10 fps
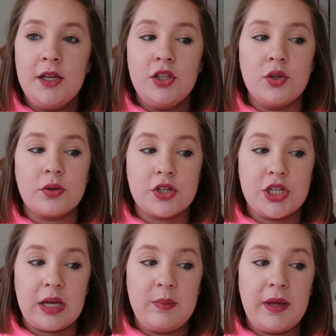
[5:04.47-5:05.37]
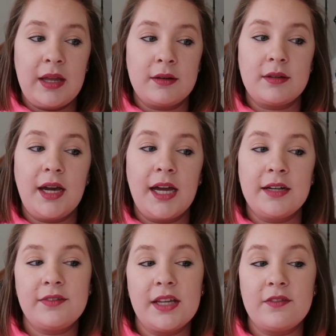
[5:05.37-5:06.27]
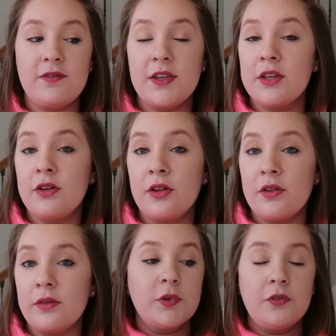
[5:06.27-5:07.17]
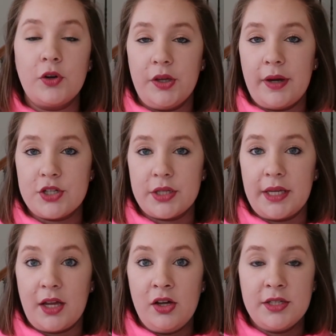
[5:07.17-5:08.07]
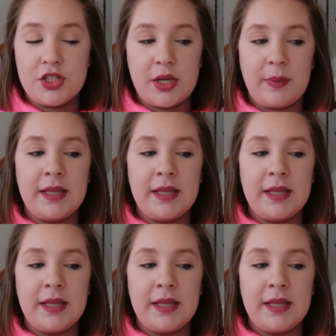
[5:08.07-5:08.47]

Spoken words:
your ship and kind of get a feel before you actually get on the ship.